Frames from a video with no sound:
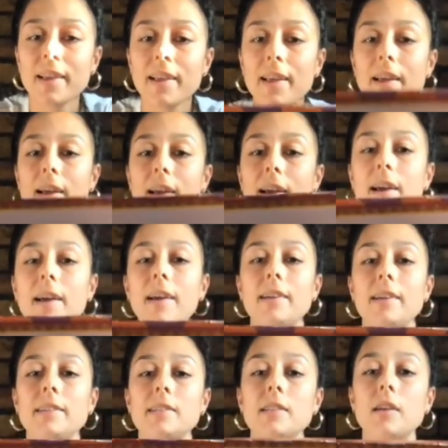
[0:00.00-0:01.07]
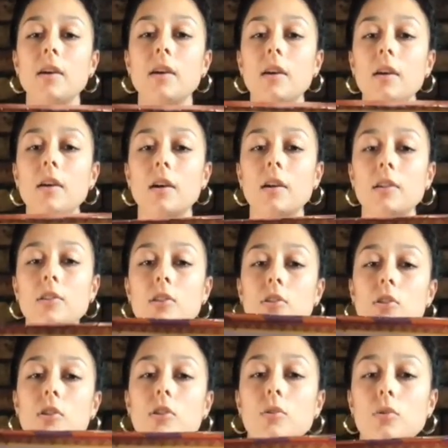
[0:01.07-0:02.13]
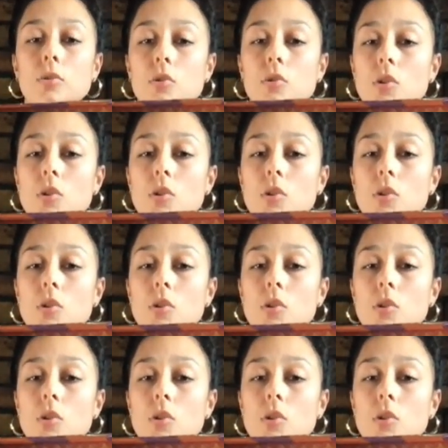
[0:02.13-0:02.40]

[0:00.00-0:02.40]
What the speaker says: and I just used